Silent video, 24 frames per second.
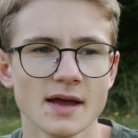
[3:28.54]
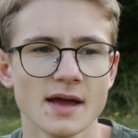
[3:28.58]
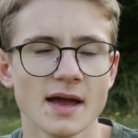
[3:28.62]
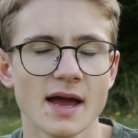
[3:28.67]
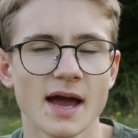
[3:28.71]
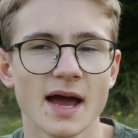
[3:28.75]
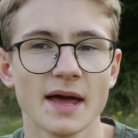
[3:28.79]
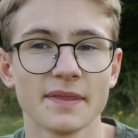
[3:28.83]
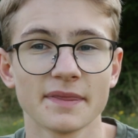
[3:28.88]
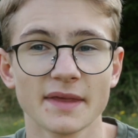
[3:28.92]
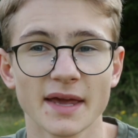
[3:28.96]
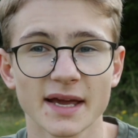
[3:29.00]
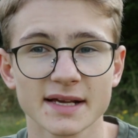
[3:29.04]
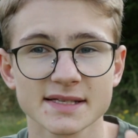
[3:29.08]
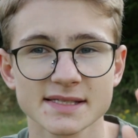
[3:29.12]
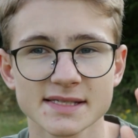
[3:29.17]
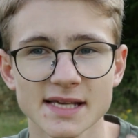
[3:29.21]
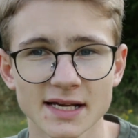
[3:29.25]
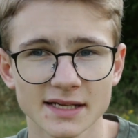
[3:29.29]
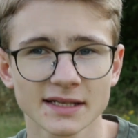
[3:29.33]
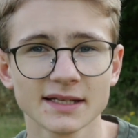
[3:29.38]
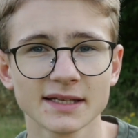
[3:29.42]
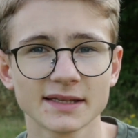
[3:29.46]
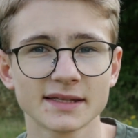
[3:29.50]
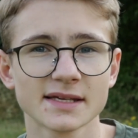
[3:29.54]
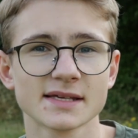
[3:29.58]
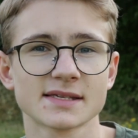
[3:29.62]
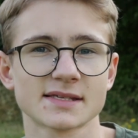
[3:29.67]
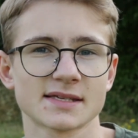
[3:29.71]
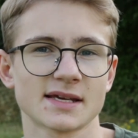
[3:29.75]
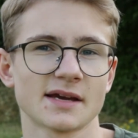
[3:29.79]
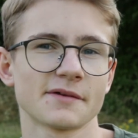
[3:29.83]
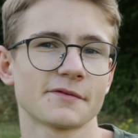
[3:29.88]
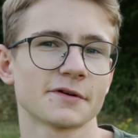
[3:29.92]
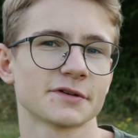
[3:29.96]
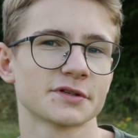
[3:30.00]
And exactly this
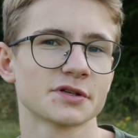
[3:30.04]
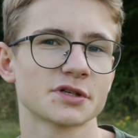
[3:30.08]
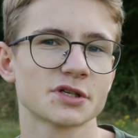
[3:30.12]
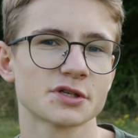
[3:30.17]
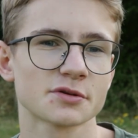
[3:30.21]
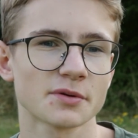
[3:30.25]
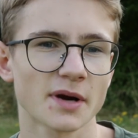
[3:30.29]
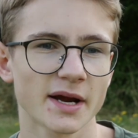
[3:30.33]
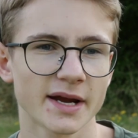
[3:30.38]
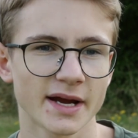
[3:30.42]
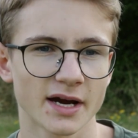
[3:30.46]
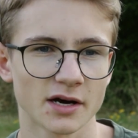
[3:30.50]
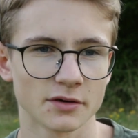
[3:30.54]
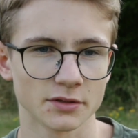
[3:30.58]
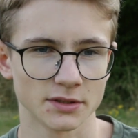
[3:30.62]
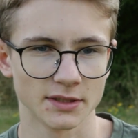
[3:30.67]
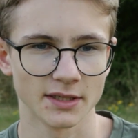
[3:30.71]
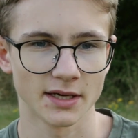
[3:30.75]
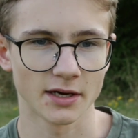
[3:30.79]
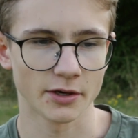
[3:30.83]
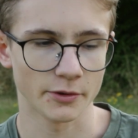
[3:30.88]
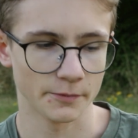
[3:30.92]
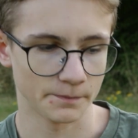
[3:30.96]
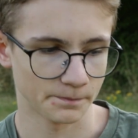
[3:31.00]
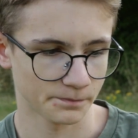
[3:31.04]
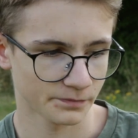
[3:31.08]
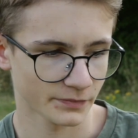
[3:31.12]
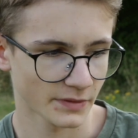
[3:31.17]
I want to try out now.